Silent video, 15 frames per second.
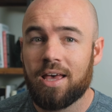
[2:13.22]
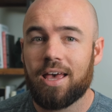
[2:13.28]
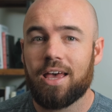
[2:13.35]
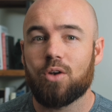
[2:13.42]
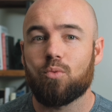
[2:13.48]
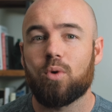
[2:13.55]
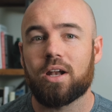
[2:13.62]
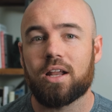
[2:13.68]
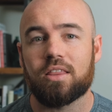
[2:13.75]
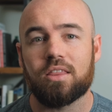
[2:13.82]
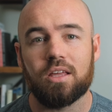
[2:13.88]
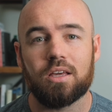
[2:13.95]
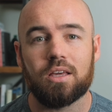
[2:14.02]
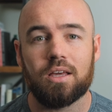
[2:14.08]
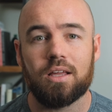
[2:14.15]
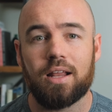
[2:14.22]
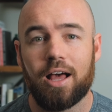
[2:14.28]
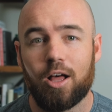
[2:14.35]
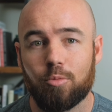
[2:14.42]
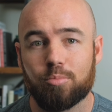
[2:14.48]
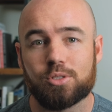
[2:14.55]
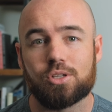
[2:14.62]
and when I think it
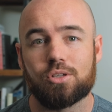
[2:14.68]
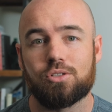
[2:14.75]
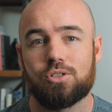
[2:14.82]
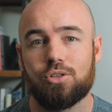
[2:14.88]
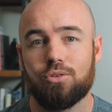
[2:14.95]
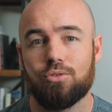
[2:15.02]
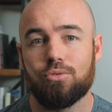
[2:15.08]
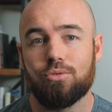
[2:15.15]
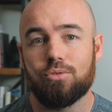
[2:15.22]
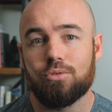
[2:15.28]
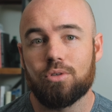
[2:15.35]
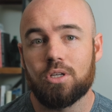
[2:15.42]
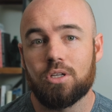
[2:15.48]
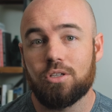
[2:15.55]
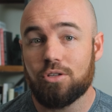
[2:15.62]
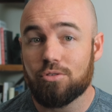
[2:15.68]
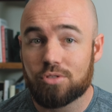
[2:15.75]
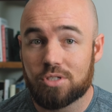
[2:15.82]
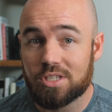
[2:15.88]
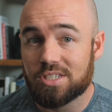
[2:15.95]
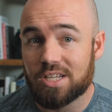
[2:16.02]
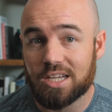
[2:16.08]
helps to use
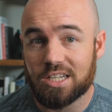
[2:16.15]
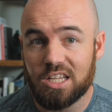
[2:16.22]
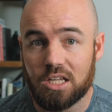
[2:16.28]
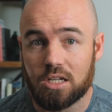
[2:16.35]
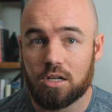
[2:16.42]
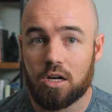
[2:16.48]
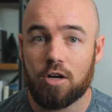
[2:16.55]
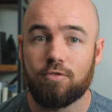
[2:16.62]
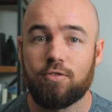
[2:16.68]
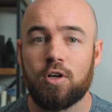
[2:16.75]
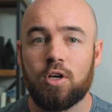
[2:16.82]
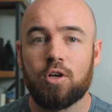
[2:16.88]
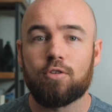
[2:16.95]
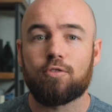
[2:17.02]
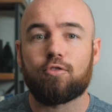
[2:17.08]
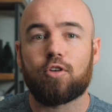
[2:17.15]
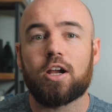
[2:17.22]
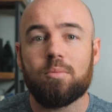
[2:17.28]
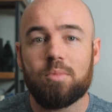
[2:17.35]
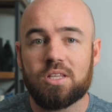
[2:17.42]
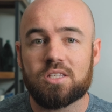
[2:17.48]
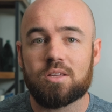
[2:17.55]
this technique of
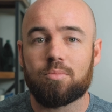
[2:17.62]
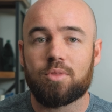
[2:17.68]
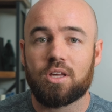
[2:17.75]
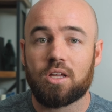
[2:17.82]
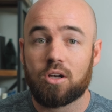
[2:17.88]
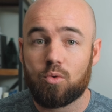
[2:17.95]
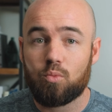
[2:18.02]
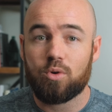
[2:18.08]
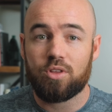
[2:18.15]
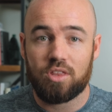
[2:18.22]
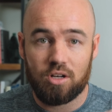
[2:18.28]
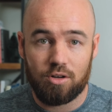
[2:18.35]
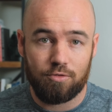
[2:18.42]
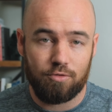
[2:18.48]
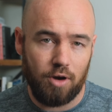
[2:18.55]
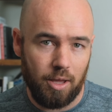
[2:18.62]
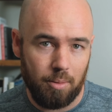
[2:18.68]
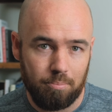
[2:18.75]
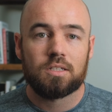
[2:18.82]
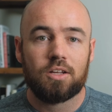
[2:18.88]
framing something within a frame.